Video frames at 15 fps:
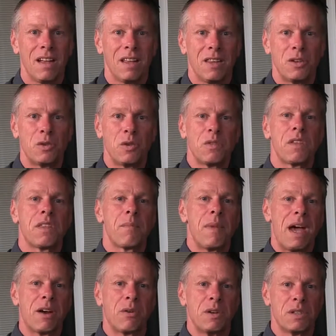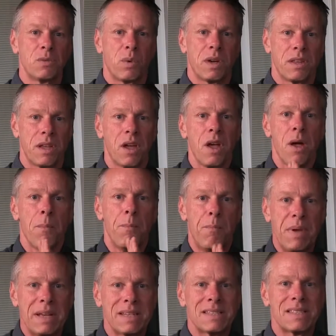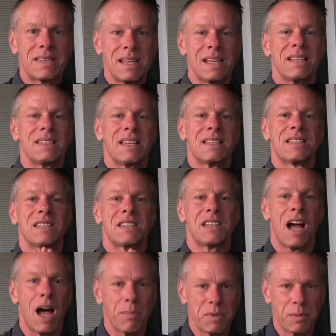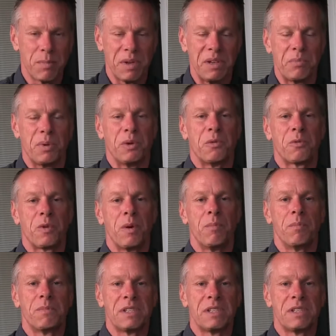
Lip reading: The truth of the matter is, one of the biggest things that stops people from